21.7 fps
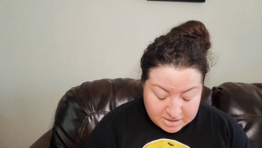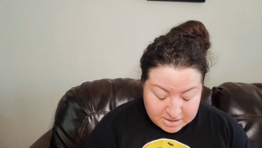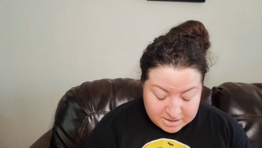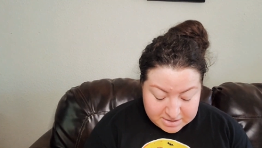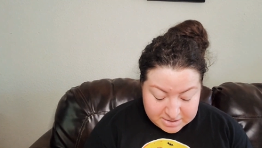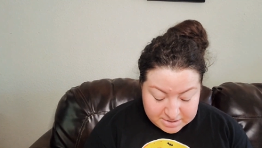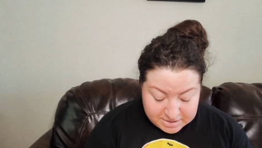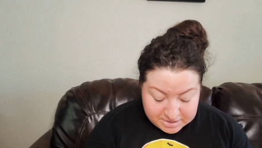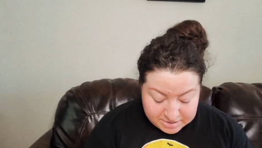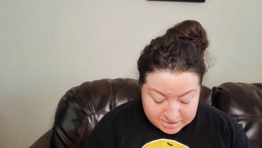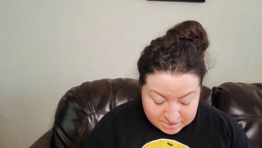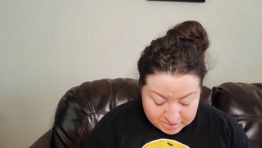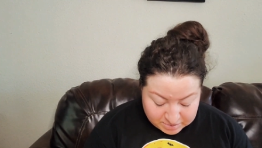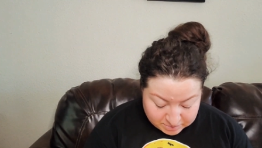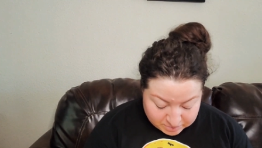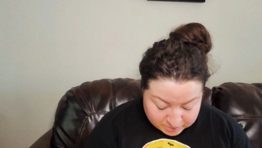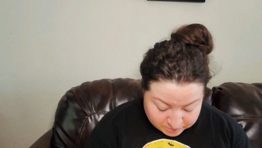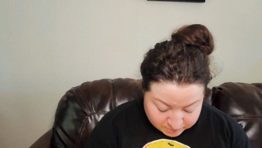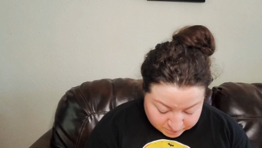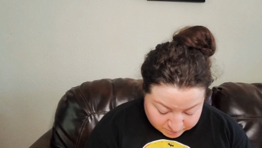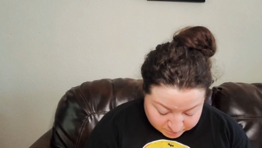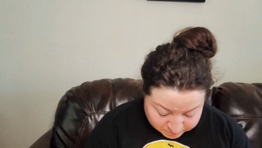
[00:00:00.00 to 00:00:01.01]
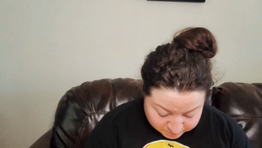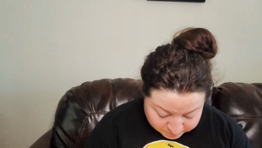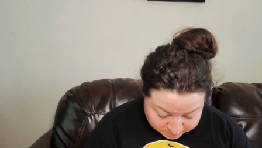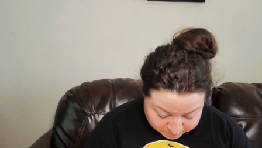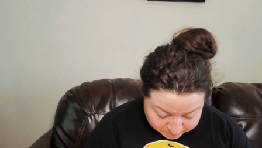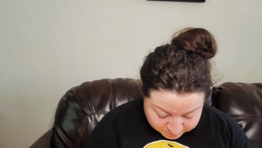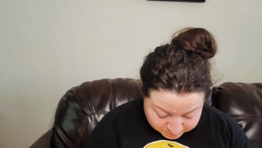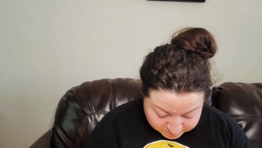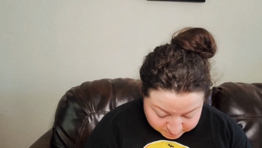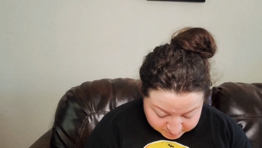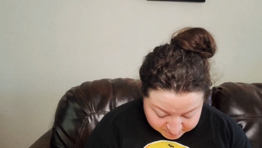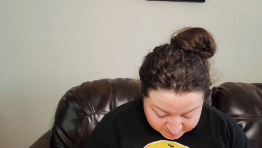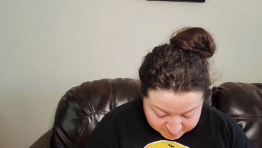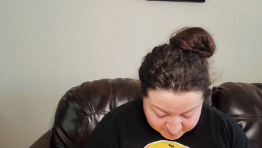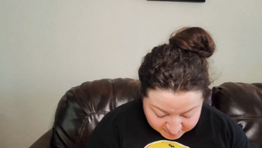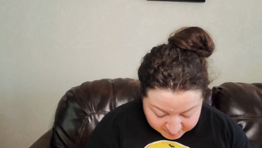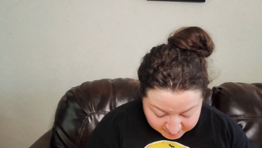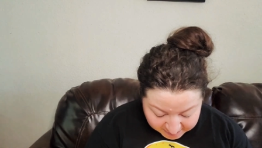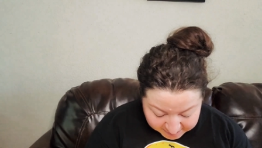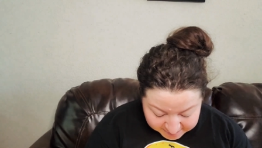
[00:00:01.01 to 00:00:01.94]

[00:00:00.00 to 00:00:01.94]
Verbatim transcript: So, like